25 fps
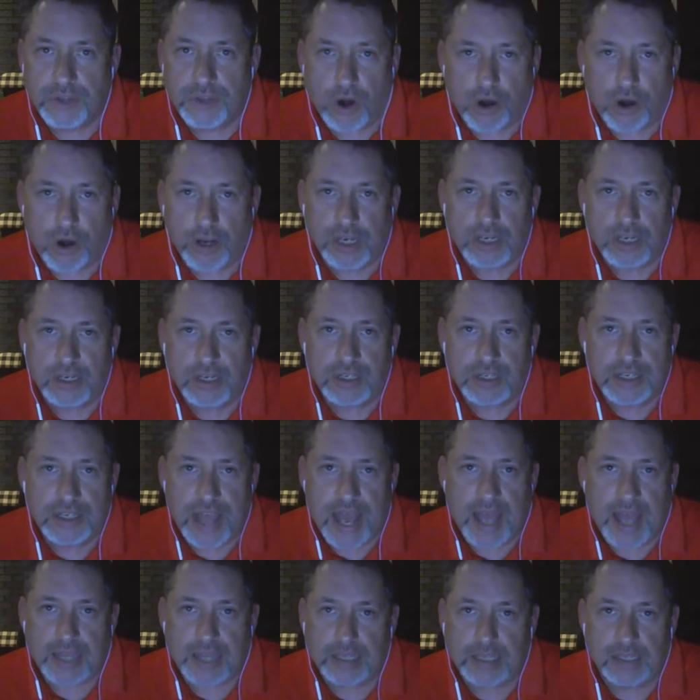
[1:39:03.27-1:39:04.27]
targeted
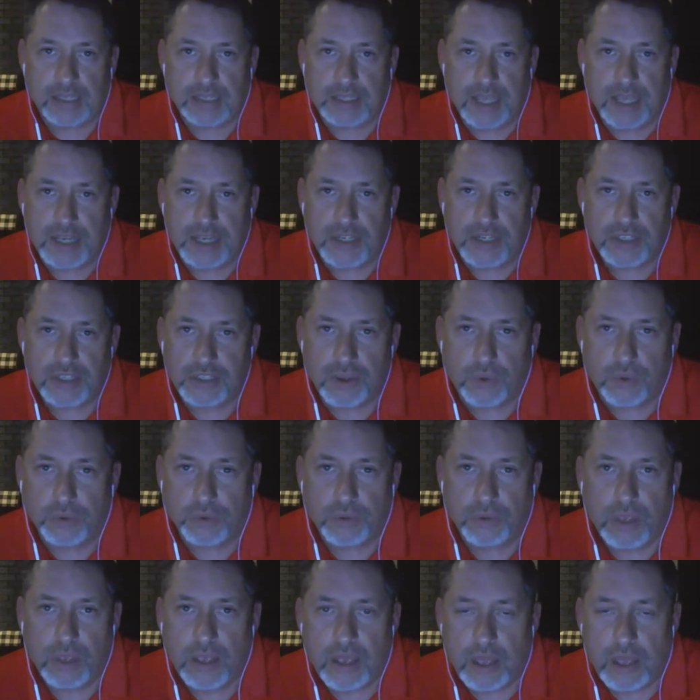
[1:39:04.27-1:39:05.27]
attack and that they just don't
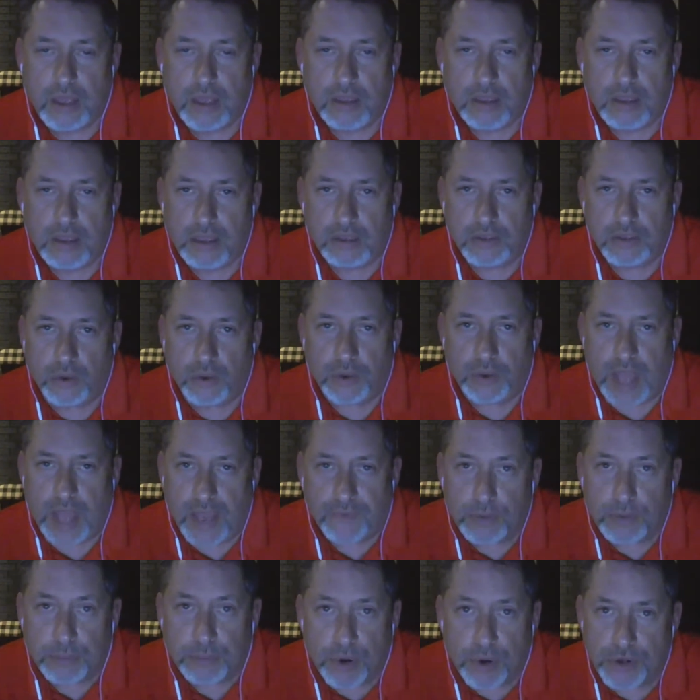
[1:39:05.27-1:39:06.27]

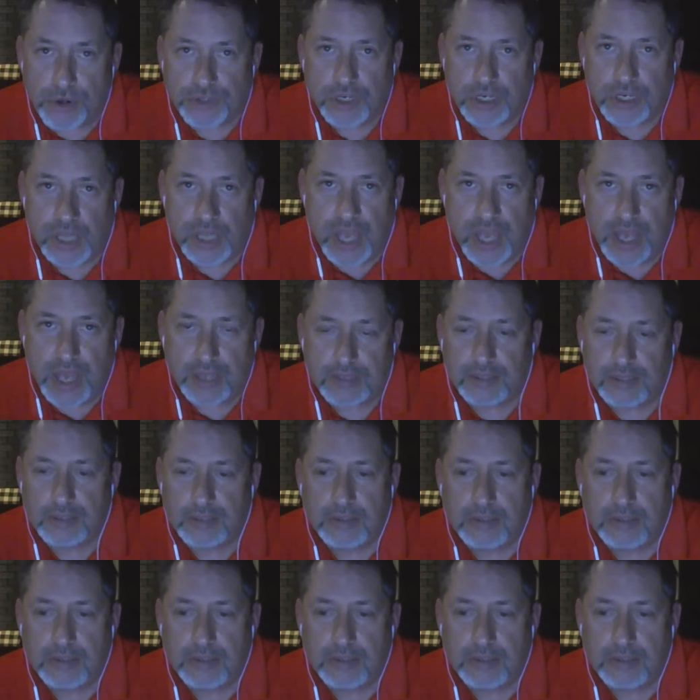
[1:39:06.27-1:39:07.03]
have the person yet.